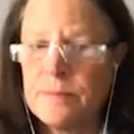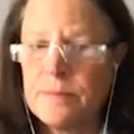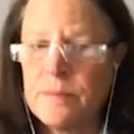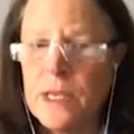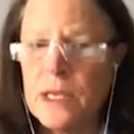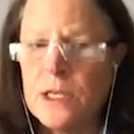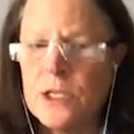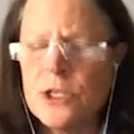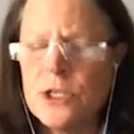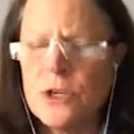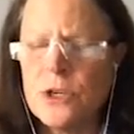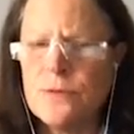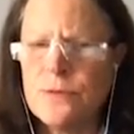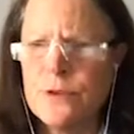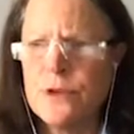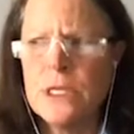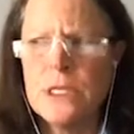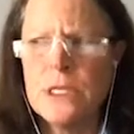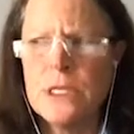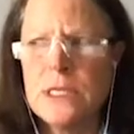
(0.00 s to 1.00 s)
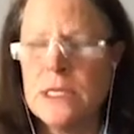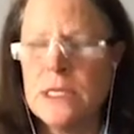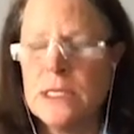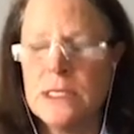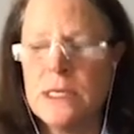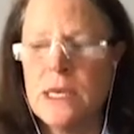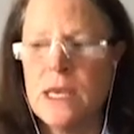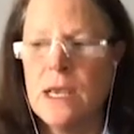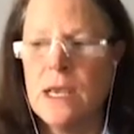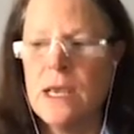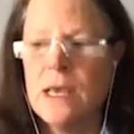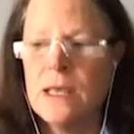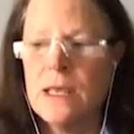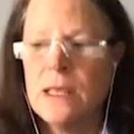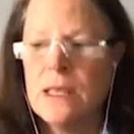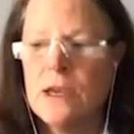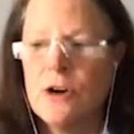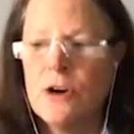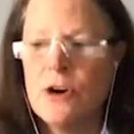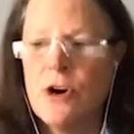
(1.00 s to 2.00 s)
So for instance,
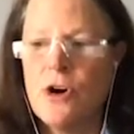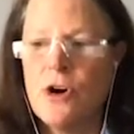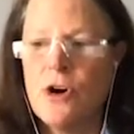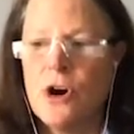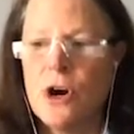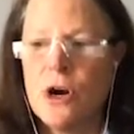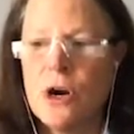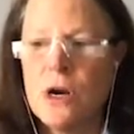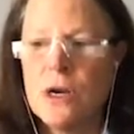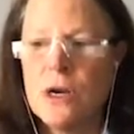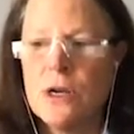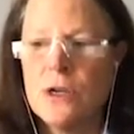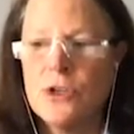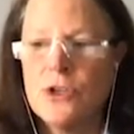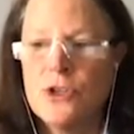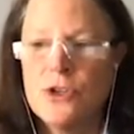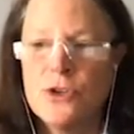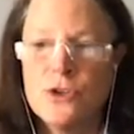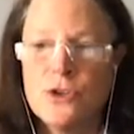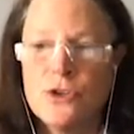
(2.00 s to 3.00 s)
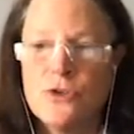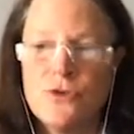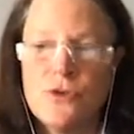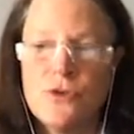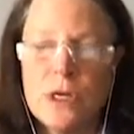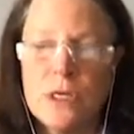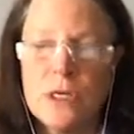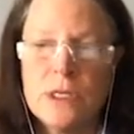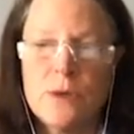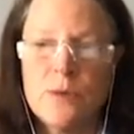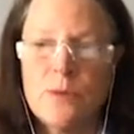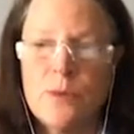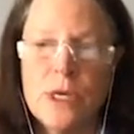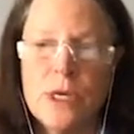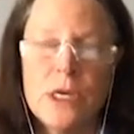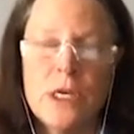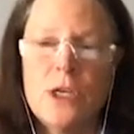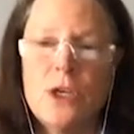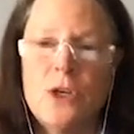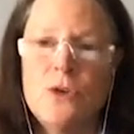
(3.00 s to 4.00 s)
there are certain drugs that we
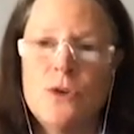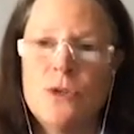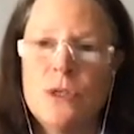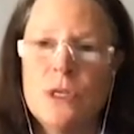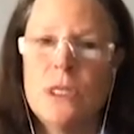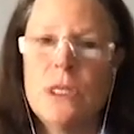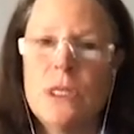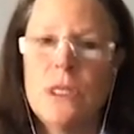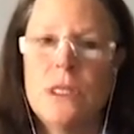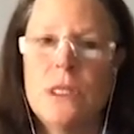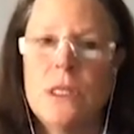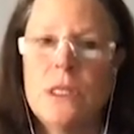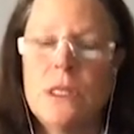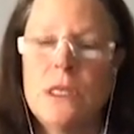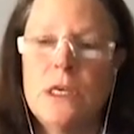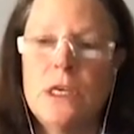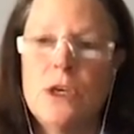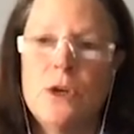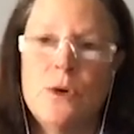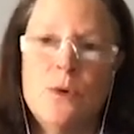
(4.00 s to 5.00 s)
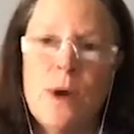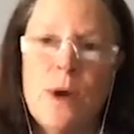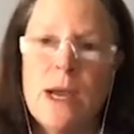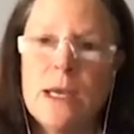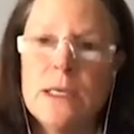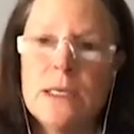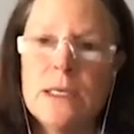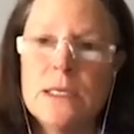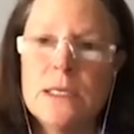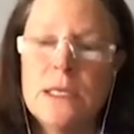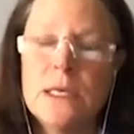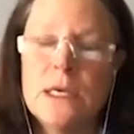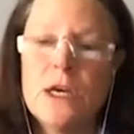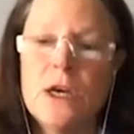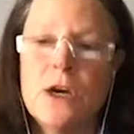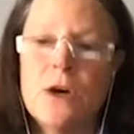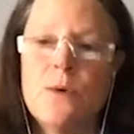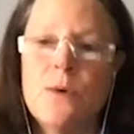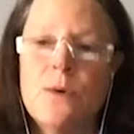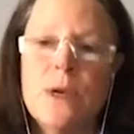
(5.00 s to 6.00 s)
can use in the US that
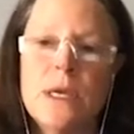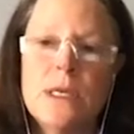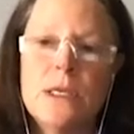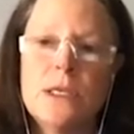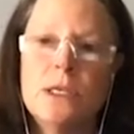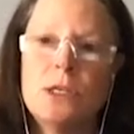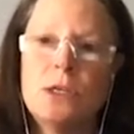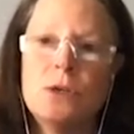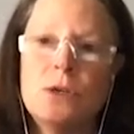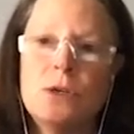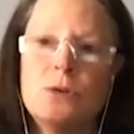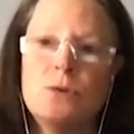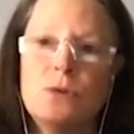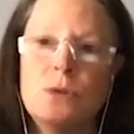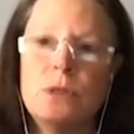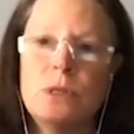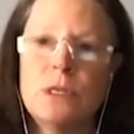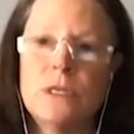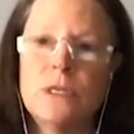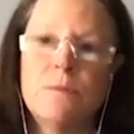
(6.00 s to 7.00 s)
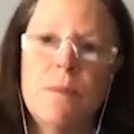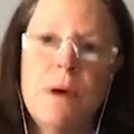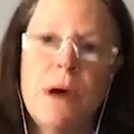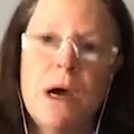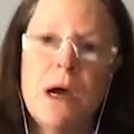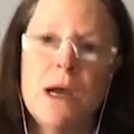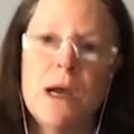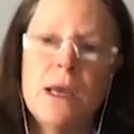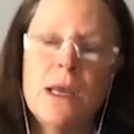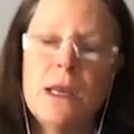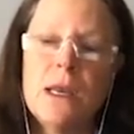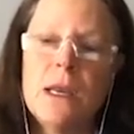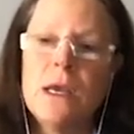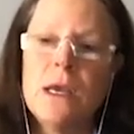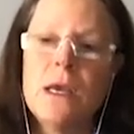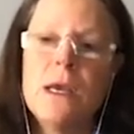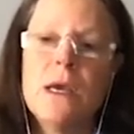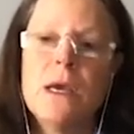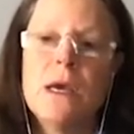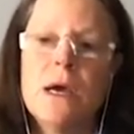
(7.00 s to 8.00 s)
go into the spine,
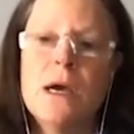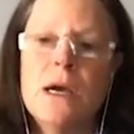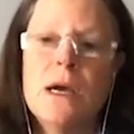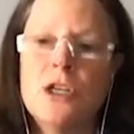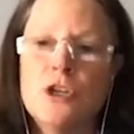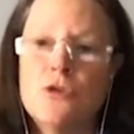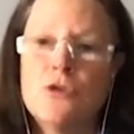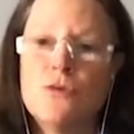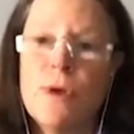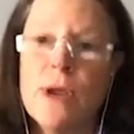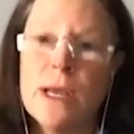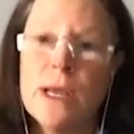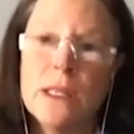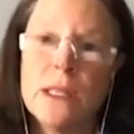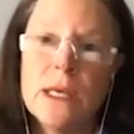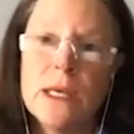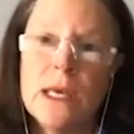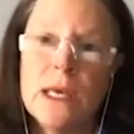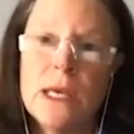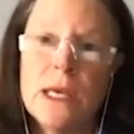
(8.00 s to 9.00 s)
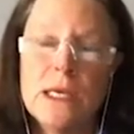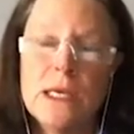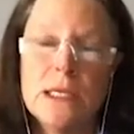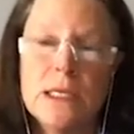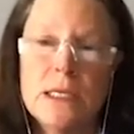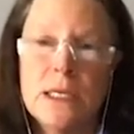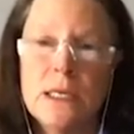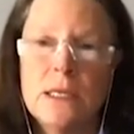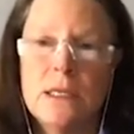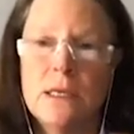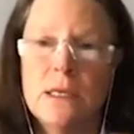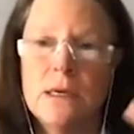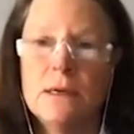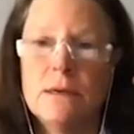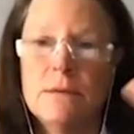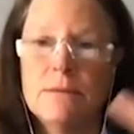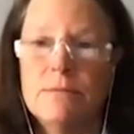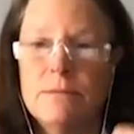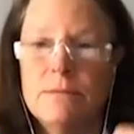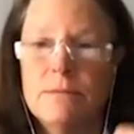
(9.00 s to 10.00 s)
directly into
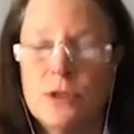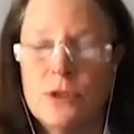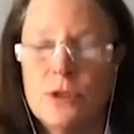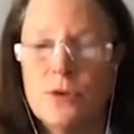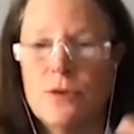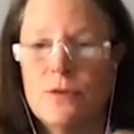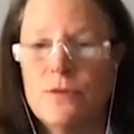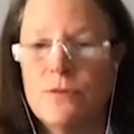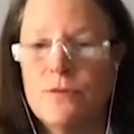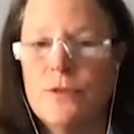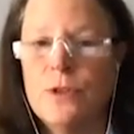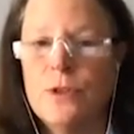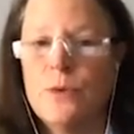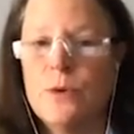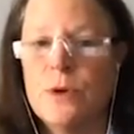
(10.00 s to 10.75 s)
the sort of fluid